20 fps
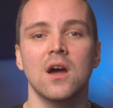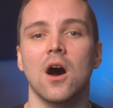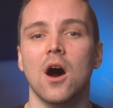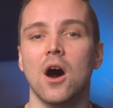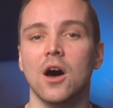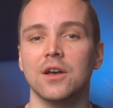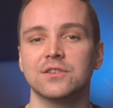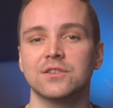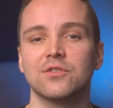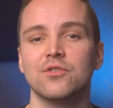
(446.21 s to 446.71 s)

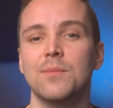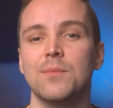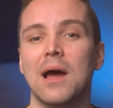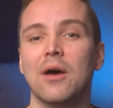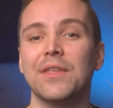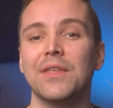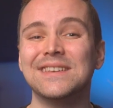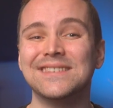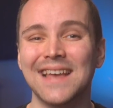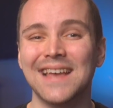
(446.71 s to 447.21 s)
Ask them how
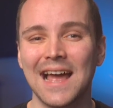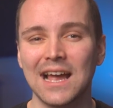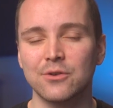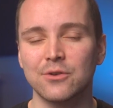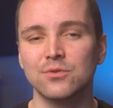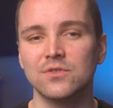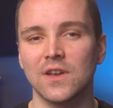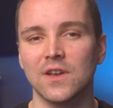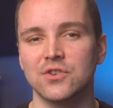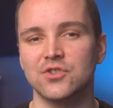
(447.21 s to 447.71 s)
they
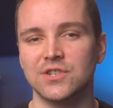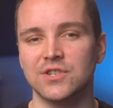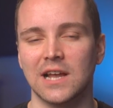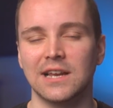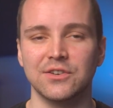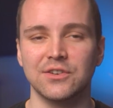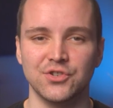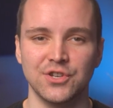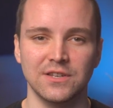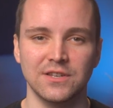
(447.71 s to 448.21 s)
tackle such
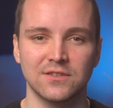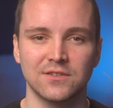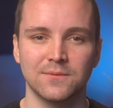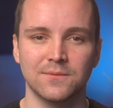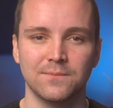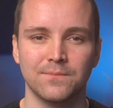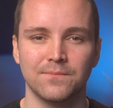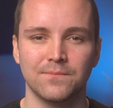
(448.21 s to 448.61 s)
challenges.